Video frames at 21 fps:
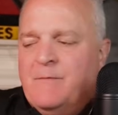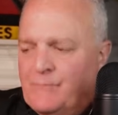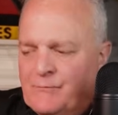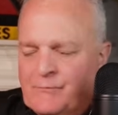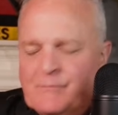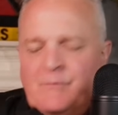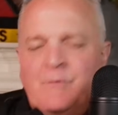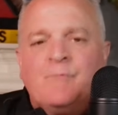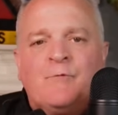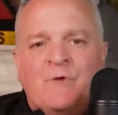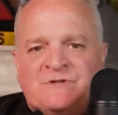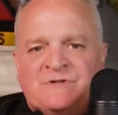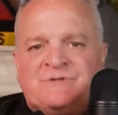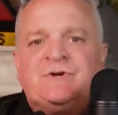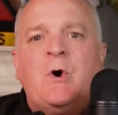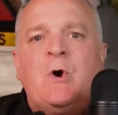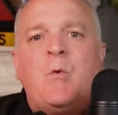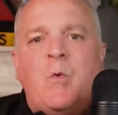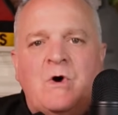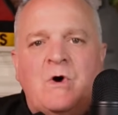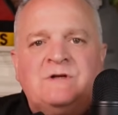
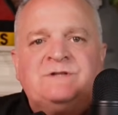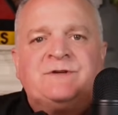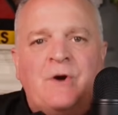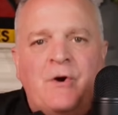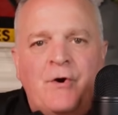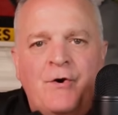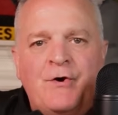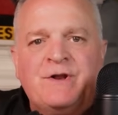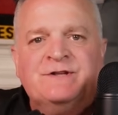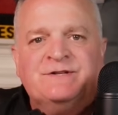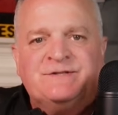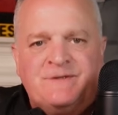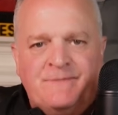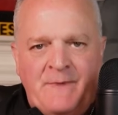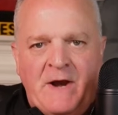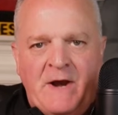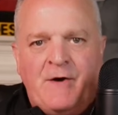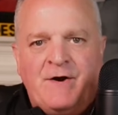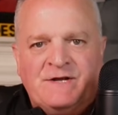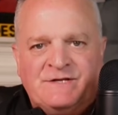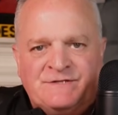Russia was hurt in some
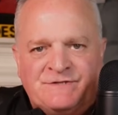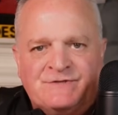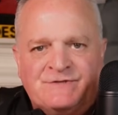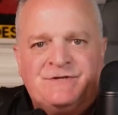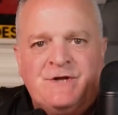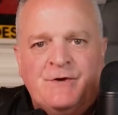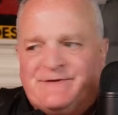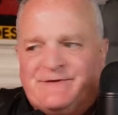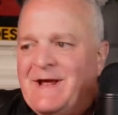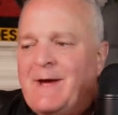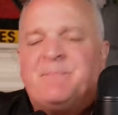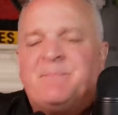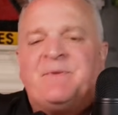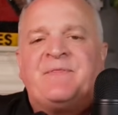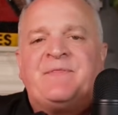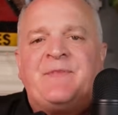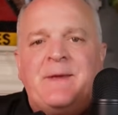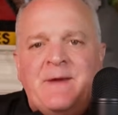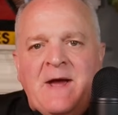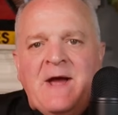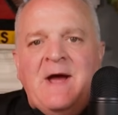areas, there's no doubt, but
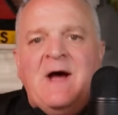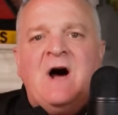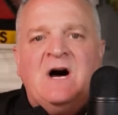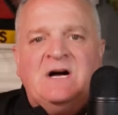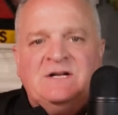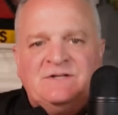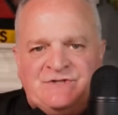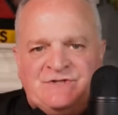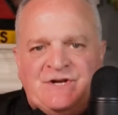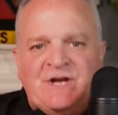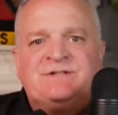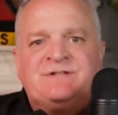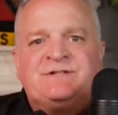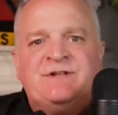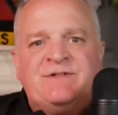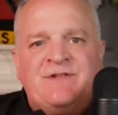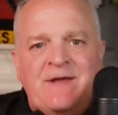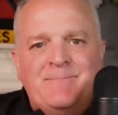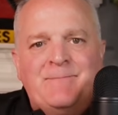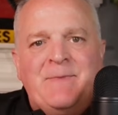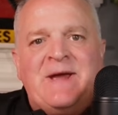they
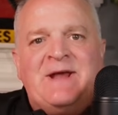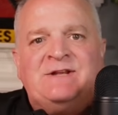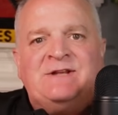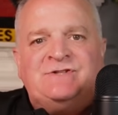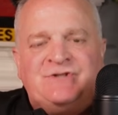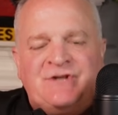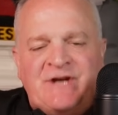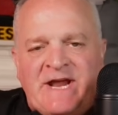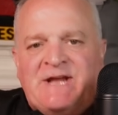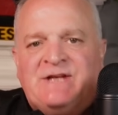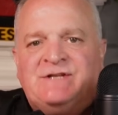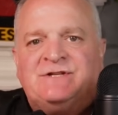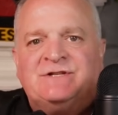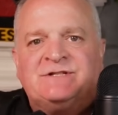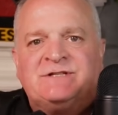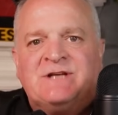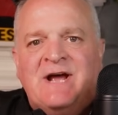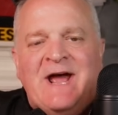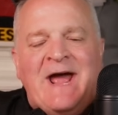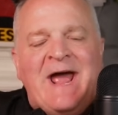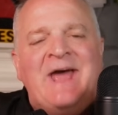adjusted, they made
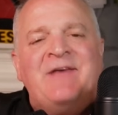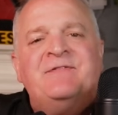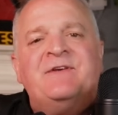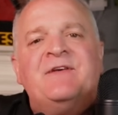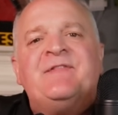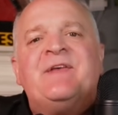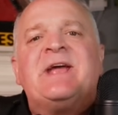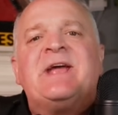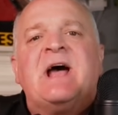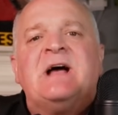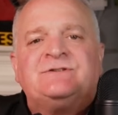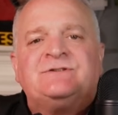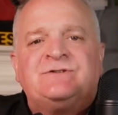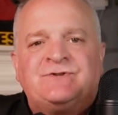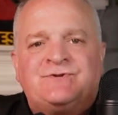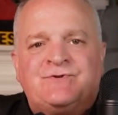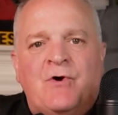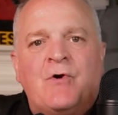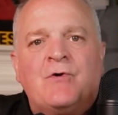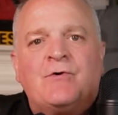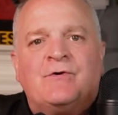changes, and then they got
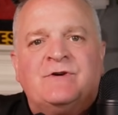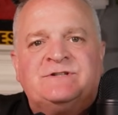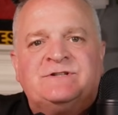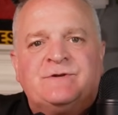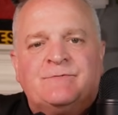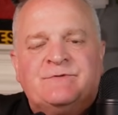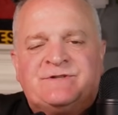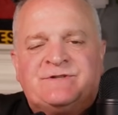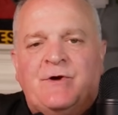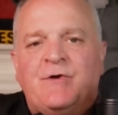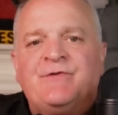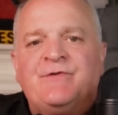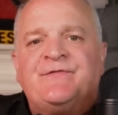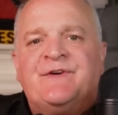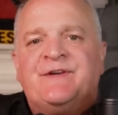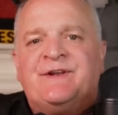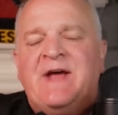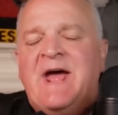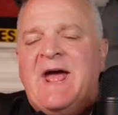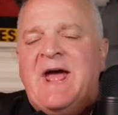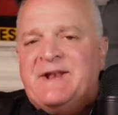stronger as a result of
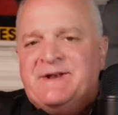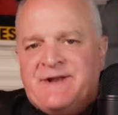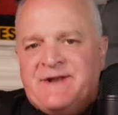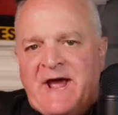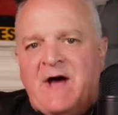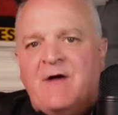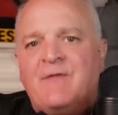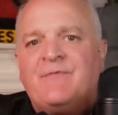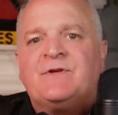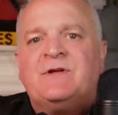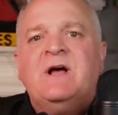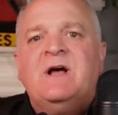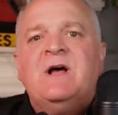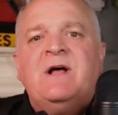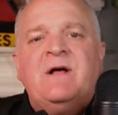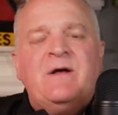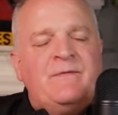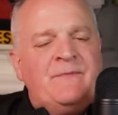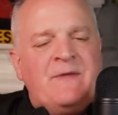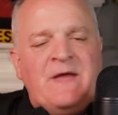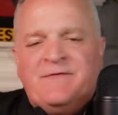it. And now
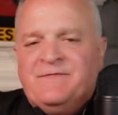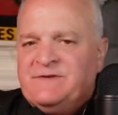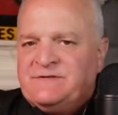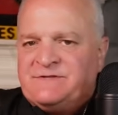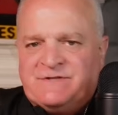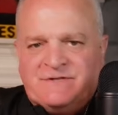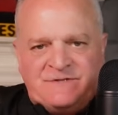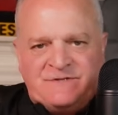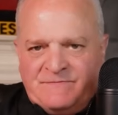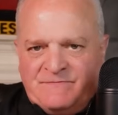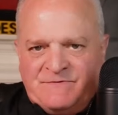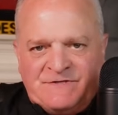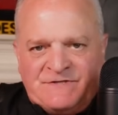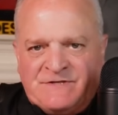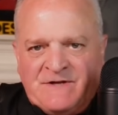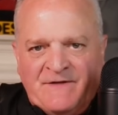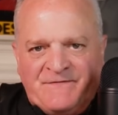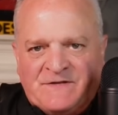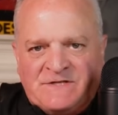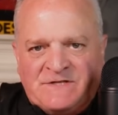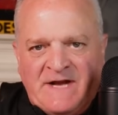and this is
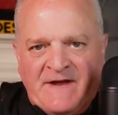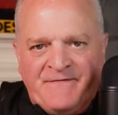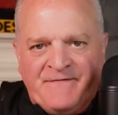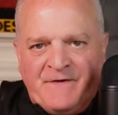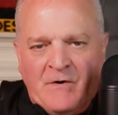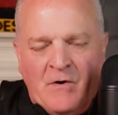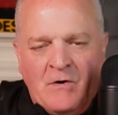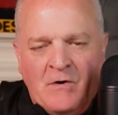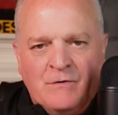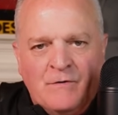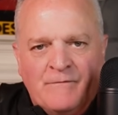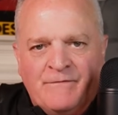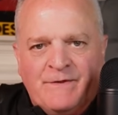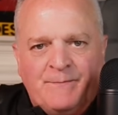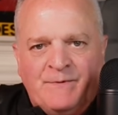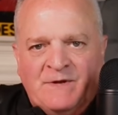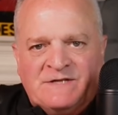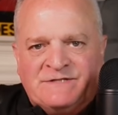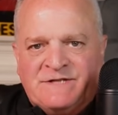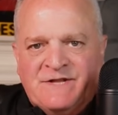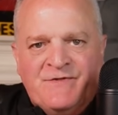stuff that's out there all over the
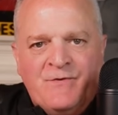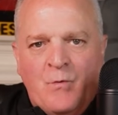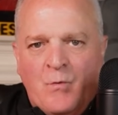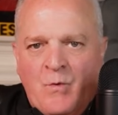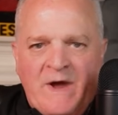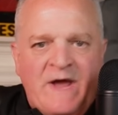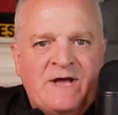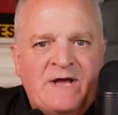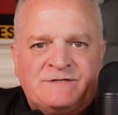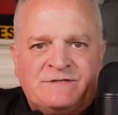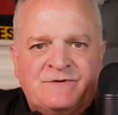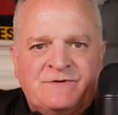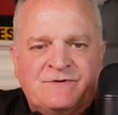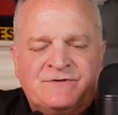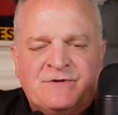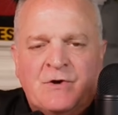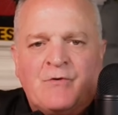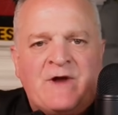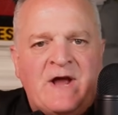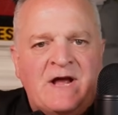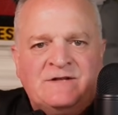place in the West.
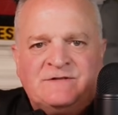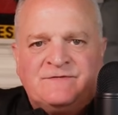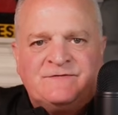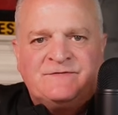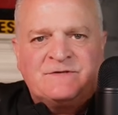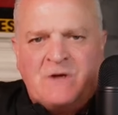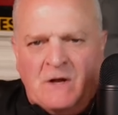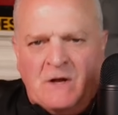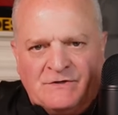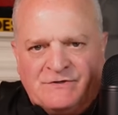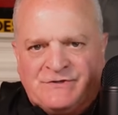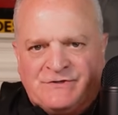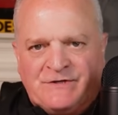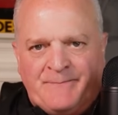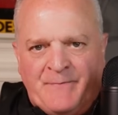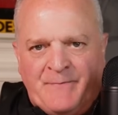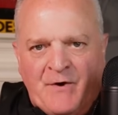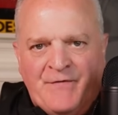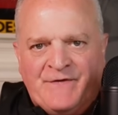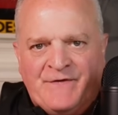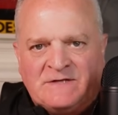There's all kinds of
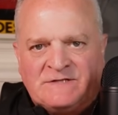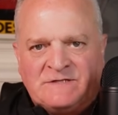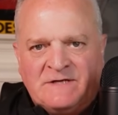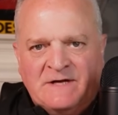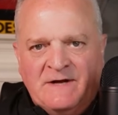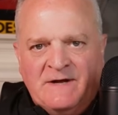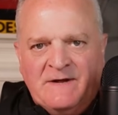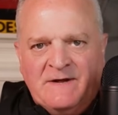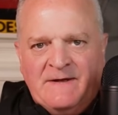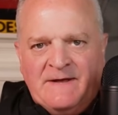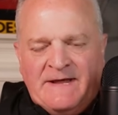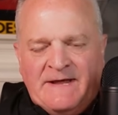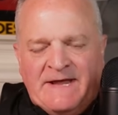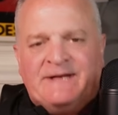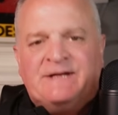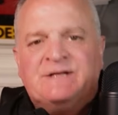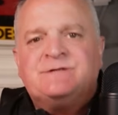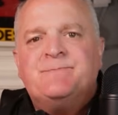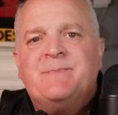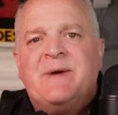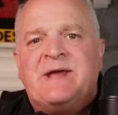scholarship on this. It
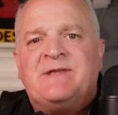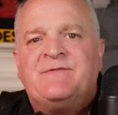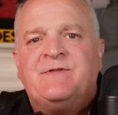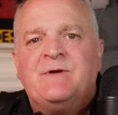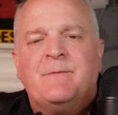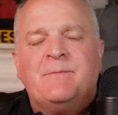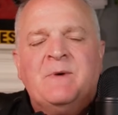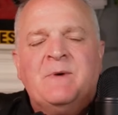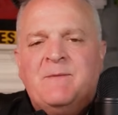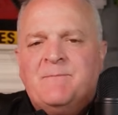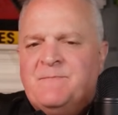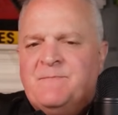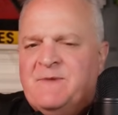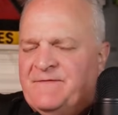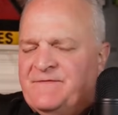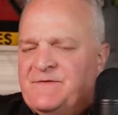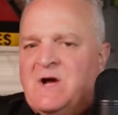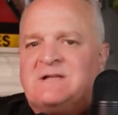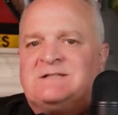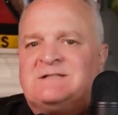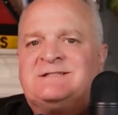has made them,
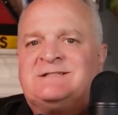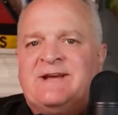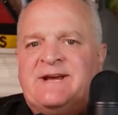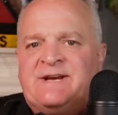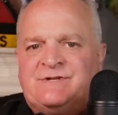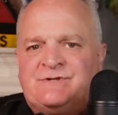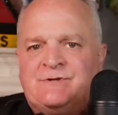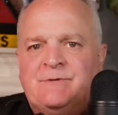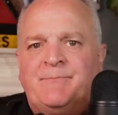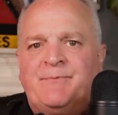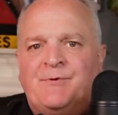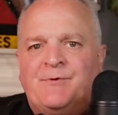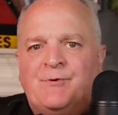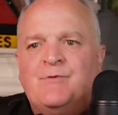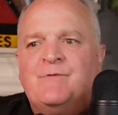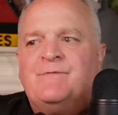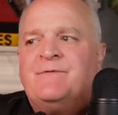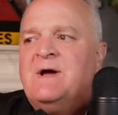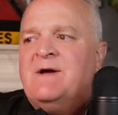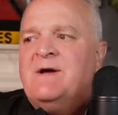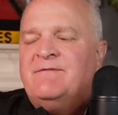if not sanction
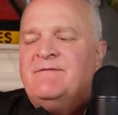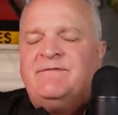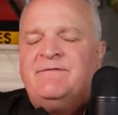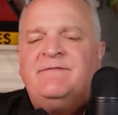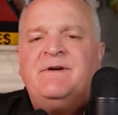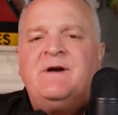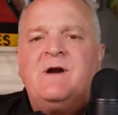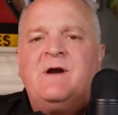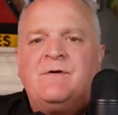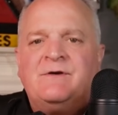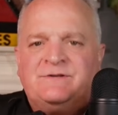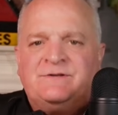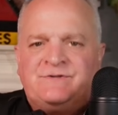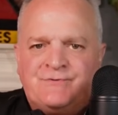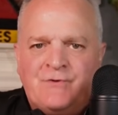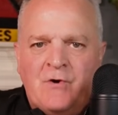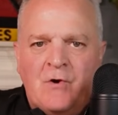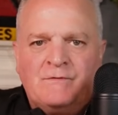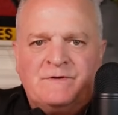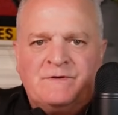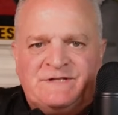proof, very
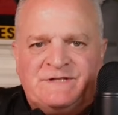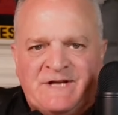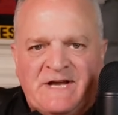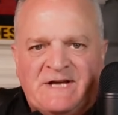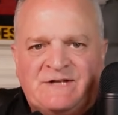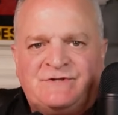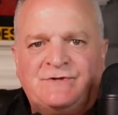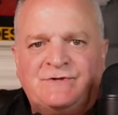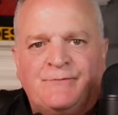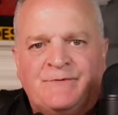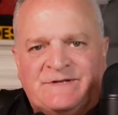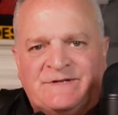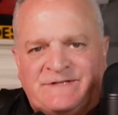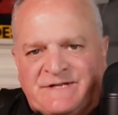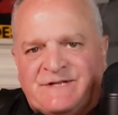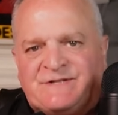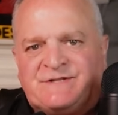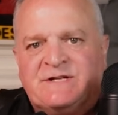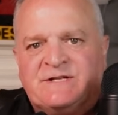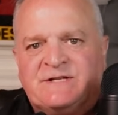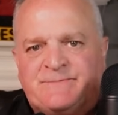strongly sanctioned
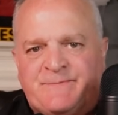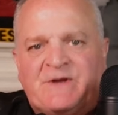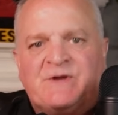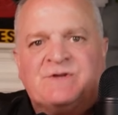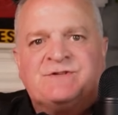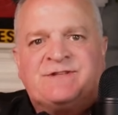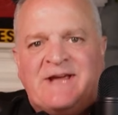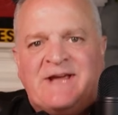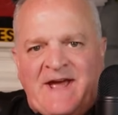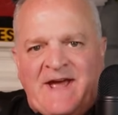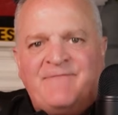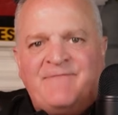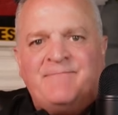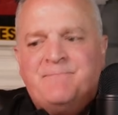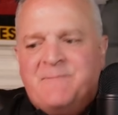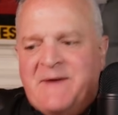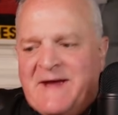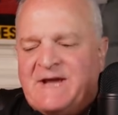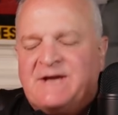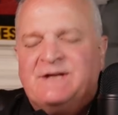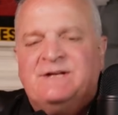resistance, because they have
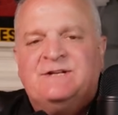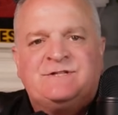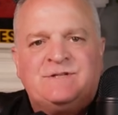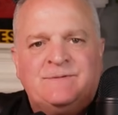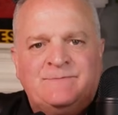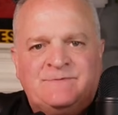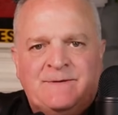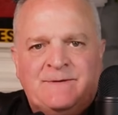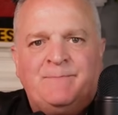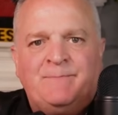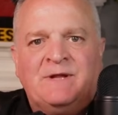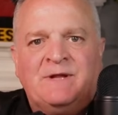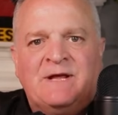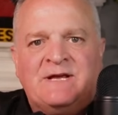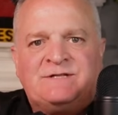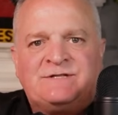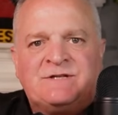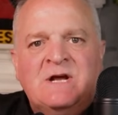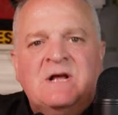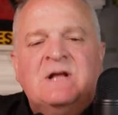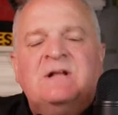mechanisms in
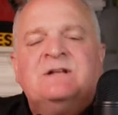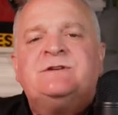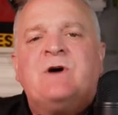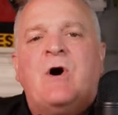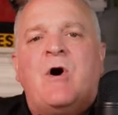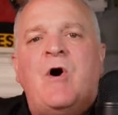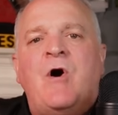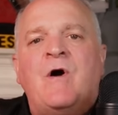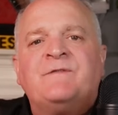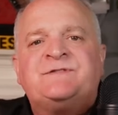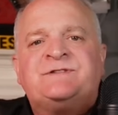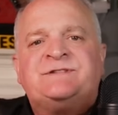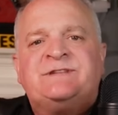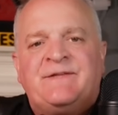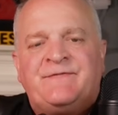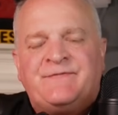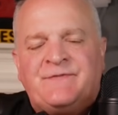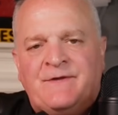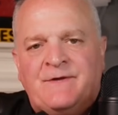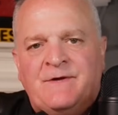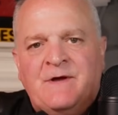place to
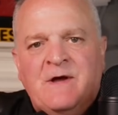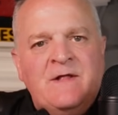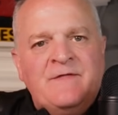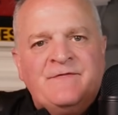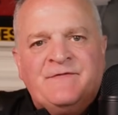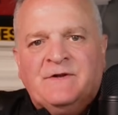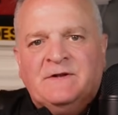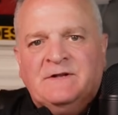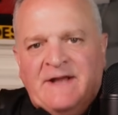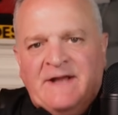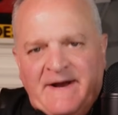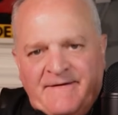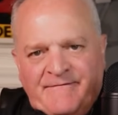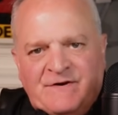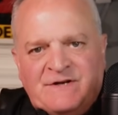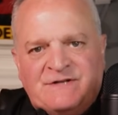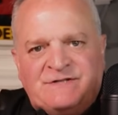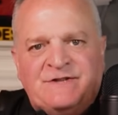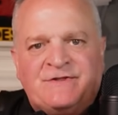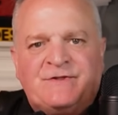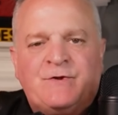offset the
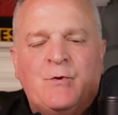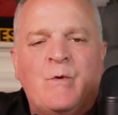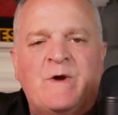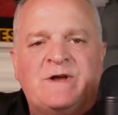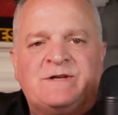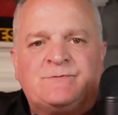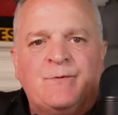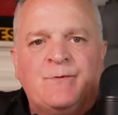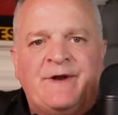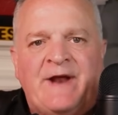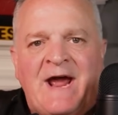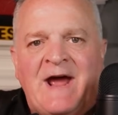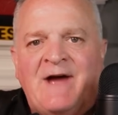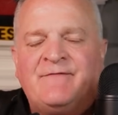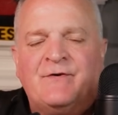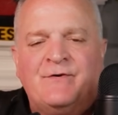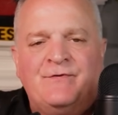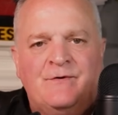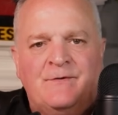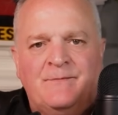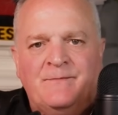leverage that the West would have
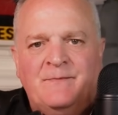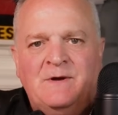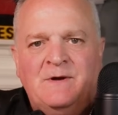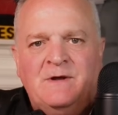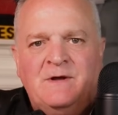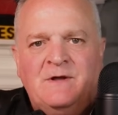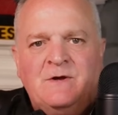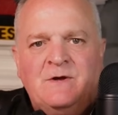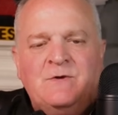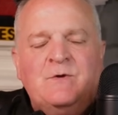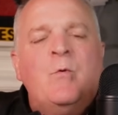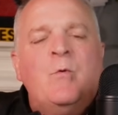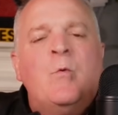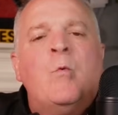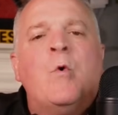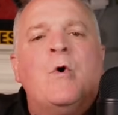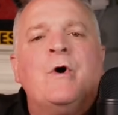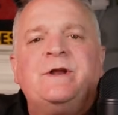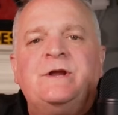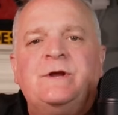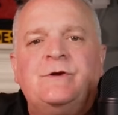on them.
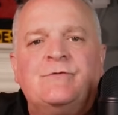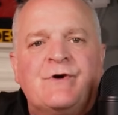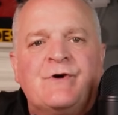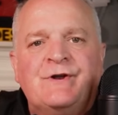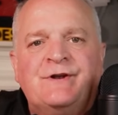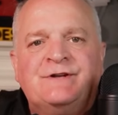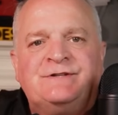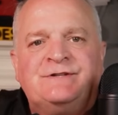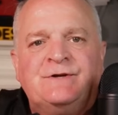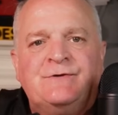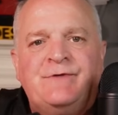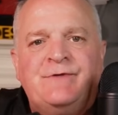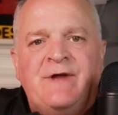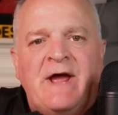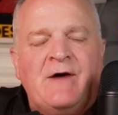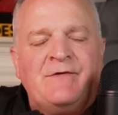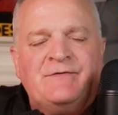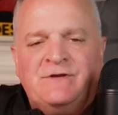What are you going to do now?